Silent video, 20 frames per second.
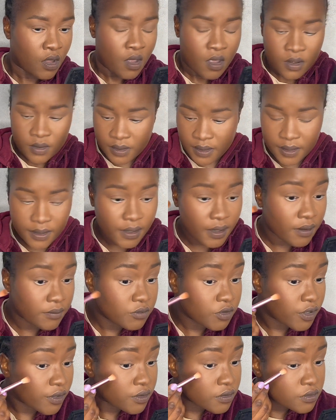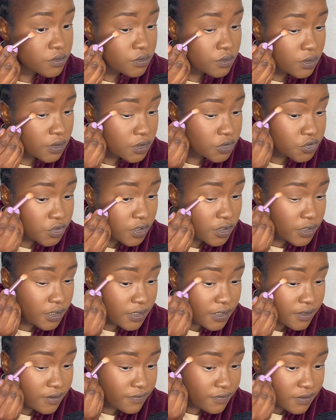Okay, I'm going to literally
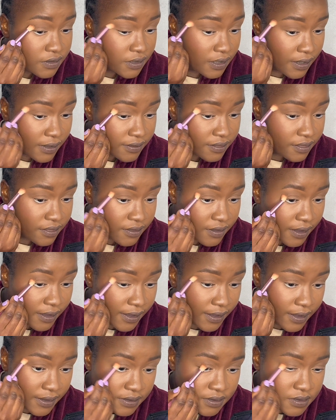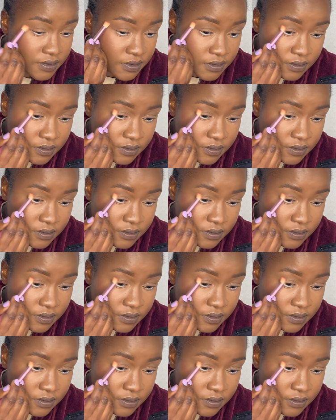leave it at that.